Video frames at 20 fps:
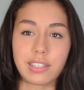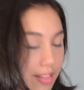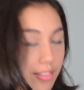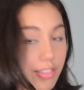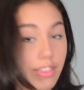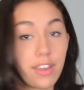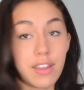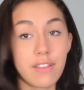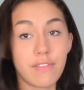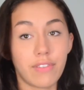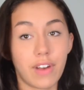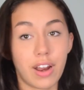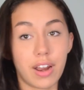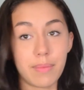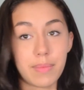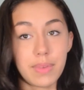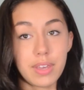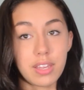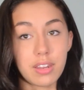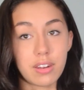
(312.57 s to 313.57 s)
The
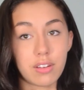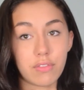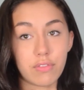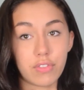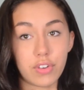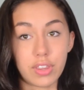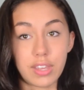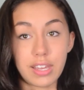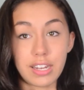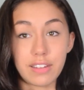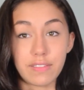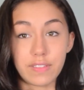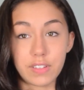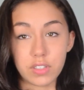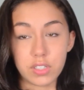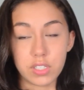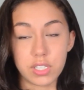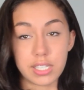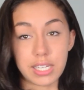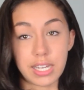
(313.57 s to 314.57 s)
environment for the
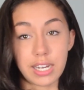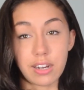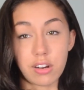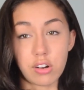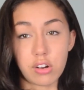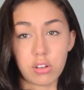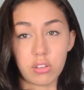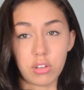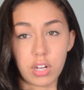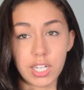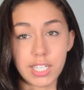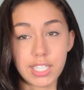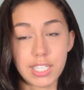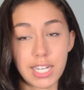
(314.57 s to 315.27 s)
individuals seated on the large